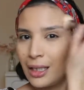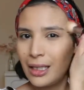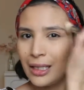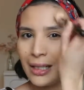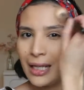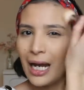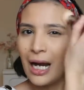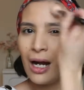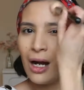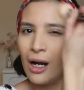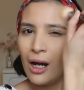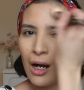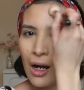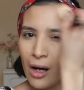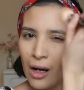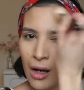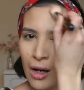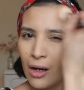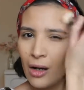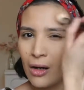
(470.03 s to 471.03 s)
And I
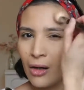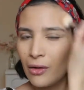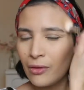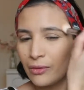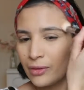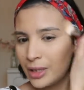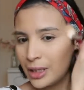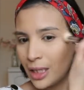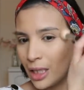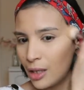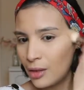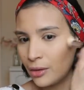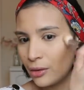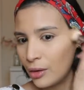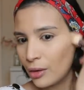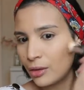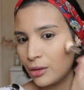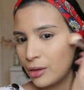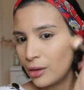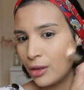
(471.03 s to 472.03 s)
love the
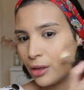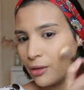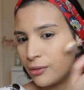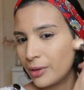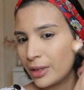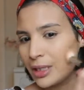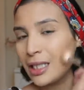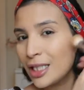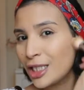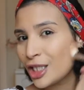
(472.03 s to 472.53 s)
undertone of it.